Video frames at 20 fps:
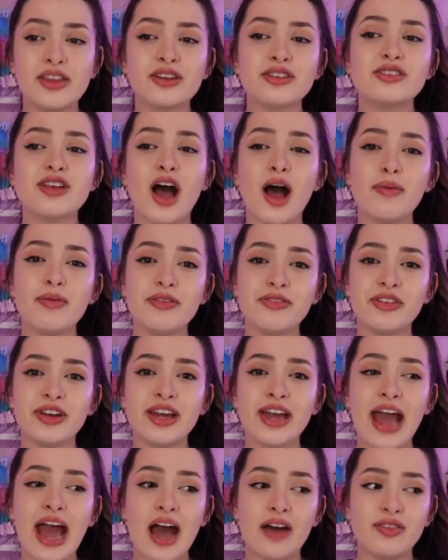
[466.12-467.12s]
then on top of
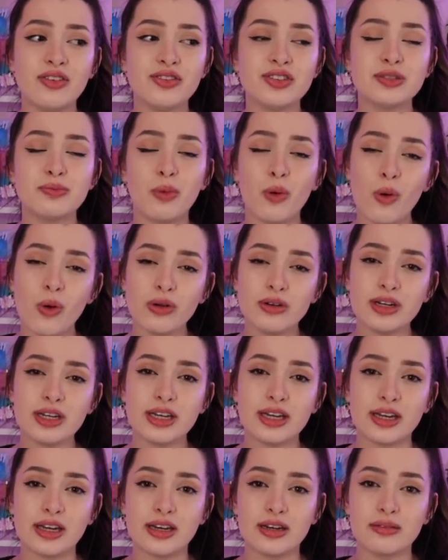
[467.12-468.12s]
it, half of it's
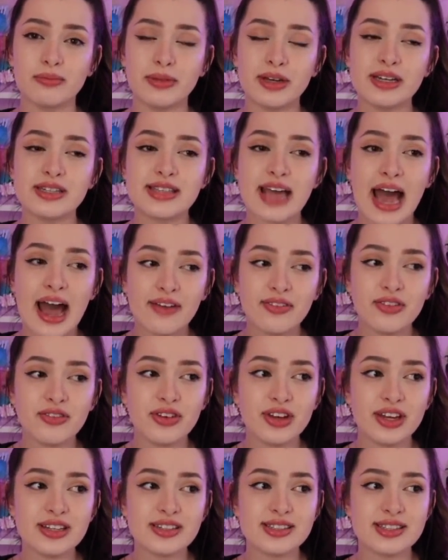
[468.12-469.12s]
boring because half of
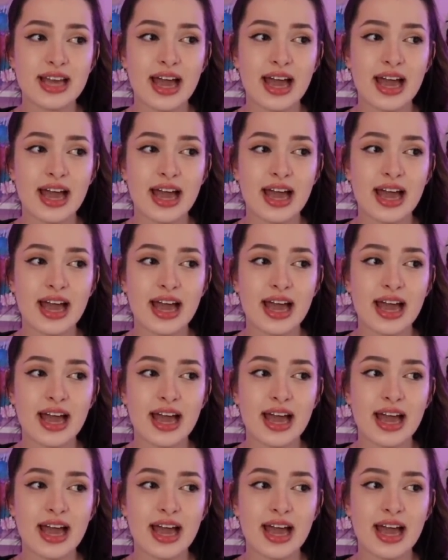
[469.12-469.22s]
it is